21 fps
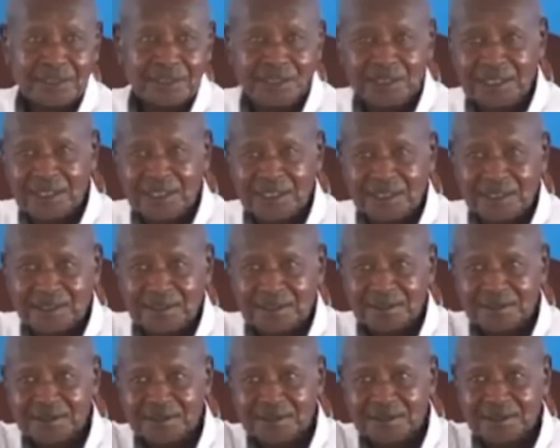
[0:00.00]
here,
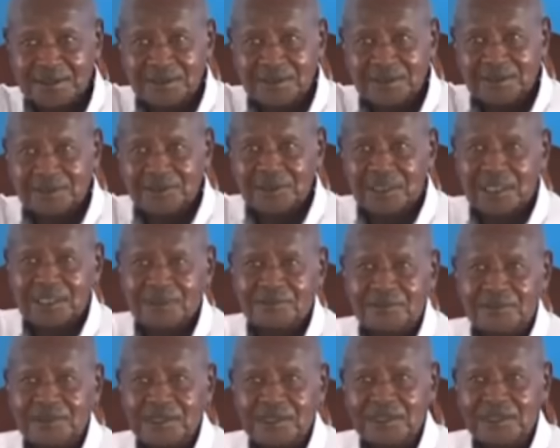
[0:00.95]
we had
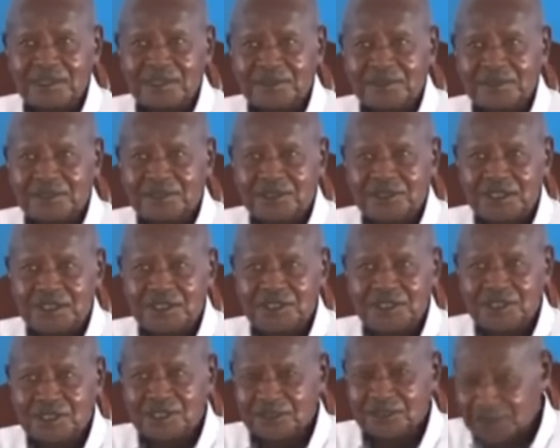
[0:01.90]
very this
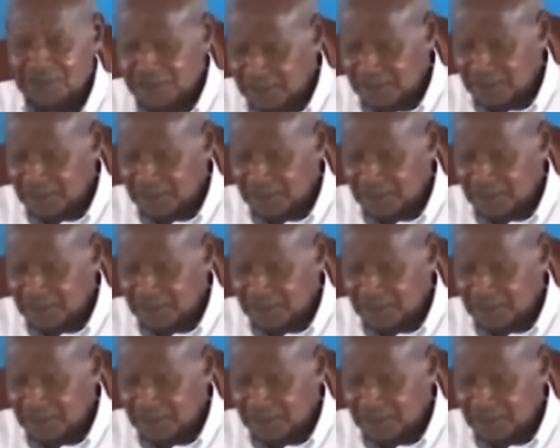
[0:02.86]
ancient